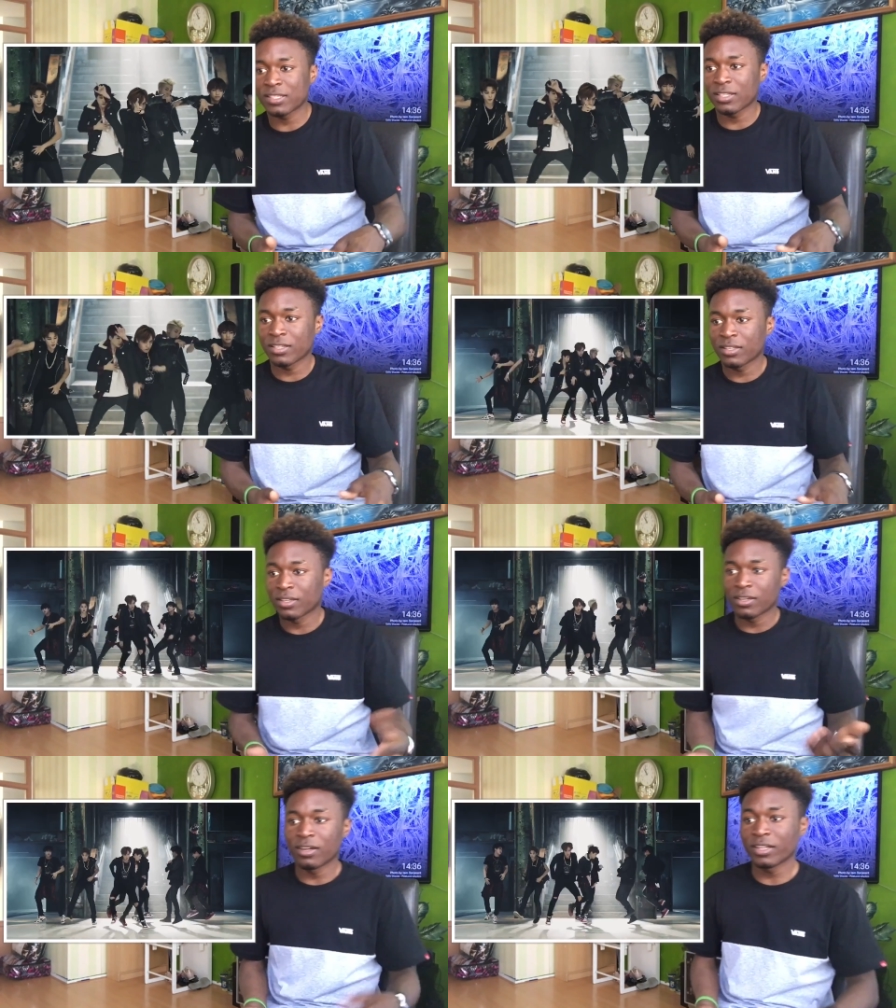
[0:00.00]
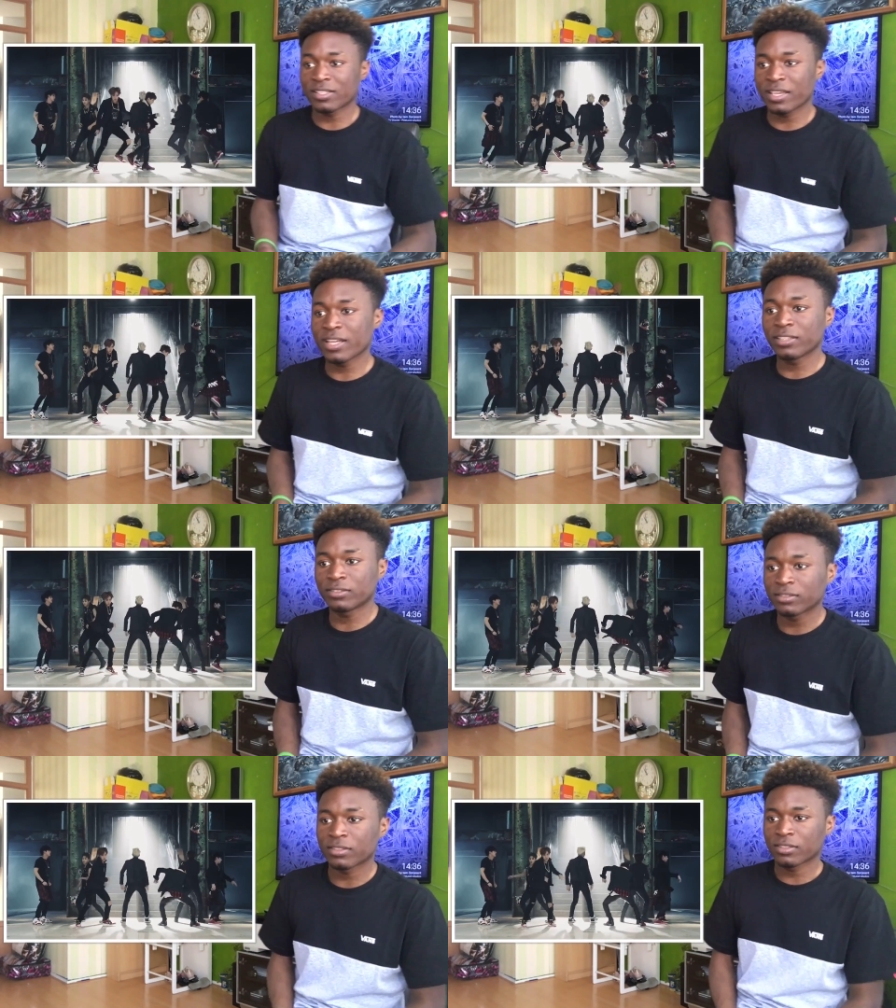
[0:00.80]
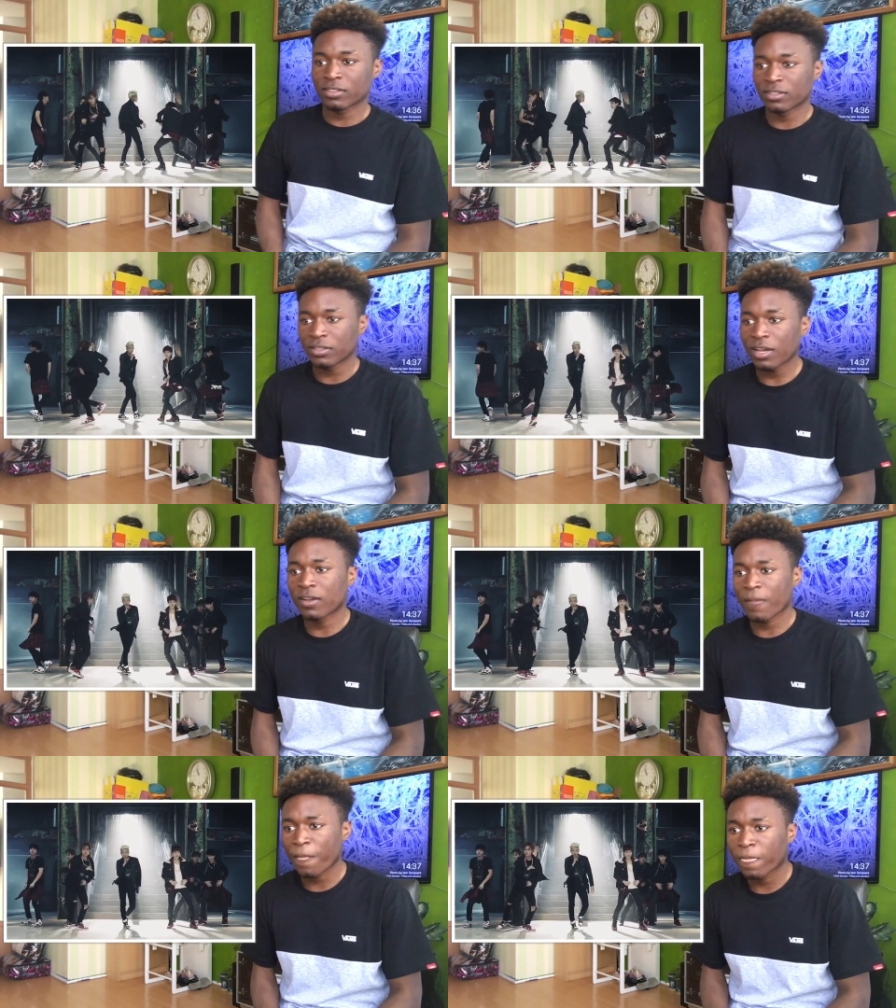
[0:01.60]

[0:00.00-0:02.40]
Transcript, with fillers: Well, uh, let's get it. Ah.